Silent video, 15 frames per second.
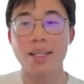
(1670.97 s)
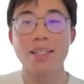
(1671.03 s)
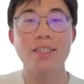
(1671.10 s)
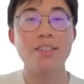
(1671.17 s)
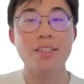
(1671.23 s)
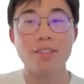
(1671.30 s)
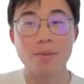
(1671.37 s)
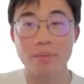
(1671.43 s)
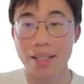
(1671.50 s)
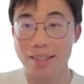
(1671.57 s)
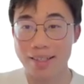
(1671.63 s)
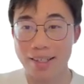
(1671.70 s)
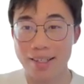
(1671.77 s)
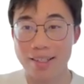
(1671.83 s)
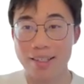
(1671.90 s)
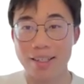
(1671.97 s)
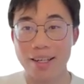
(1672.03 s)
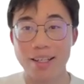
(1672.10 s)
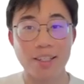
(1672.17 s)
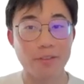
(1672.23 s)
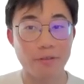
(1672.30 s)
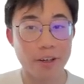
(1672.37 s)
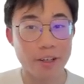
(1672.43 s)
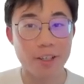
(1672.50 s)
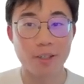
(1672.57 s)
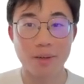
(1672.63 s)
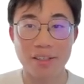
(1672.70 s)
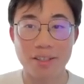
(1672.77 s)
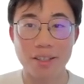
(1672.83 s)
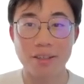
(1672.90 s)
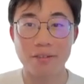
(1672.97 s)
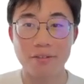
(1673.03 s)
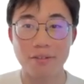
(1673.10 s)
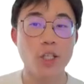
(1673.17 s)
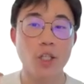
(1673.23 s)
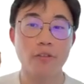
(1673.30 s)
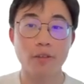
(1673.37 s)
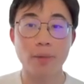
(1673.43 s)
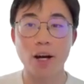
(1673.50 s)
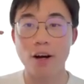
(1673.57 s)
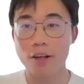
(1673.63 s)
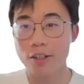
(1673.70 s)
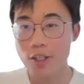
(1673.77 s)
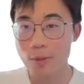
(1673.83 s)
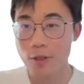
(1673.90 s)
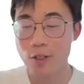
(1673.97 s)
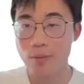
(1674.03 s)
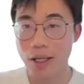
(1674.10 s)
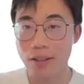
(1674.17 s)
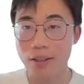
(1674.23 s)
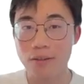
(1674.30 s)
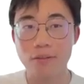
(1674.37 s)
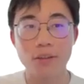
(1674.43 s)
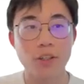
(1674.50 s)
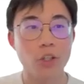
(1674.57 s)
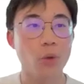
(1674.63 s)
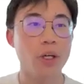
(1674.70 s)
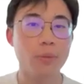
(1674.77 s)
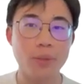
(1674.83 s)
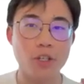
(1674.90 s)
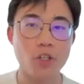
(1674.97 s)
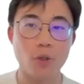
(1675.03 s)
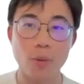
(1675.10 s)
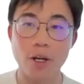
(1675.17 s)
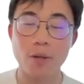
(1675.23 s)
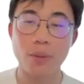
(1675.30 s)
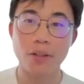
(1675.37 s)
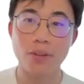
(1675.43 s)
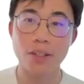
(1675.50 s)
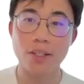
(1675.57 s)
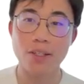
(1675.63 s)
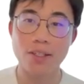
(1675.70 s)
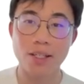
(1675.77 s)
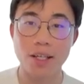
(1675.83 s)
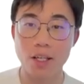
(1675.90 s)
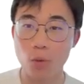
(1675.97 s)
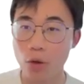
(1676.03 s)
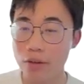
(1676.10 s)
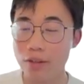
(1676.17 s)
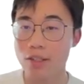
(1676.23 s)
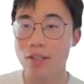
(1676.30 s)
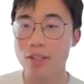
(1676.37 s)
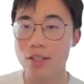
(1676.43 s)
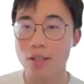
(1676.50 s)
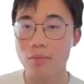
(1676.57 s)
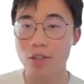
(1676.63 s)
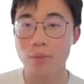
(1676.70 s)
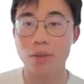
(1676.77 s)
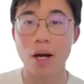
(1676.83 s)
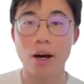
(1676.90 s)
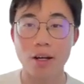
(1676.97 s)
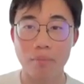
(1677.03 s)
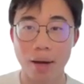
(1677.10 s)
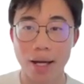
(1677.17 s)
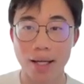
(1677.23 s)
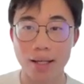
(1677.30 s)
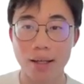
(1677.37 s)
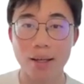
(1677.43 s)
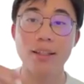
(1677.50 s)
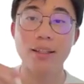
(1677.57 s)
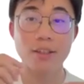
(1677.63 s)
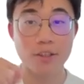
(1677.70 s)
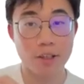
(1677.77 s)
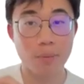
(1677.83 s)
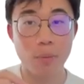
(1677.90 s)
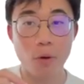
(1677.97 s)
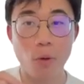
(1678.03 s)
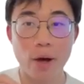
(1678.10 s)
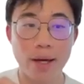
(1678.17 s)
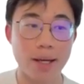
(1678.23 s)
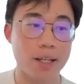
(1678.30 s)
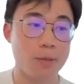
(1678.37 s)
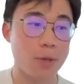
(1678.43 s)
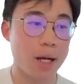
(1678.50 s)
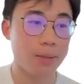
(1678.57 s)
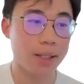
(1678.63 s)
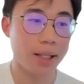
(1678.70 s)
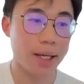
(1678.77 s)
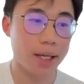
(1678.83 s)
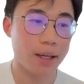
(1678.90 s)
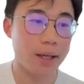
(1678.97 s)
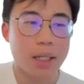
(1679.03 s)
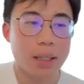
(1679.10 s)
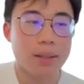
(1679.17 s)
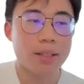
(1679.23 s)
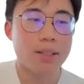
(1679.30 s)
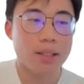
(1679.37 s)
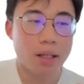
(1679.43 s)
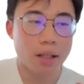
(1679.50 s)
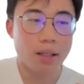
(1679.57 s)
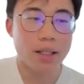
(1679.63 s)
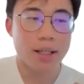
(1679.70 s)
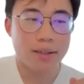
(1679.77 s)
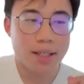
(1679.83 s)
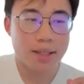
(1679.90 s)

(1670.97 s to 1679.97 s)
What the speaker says: it just doesn't make sense and it's very expensive. So from a harness perspective, you want to be smart about this and you want the system to be automatic. And then a simple way is probably like maybe consolidate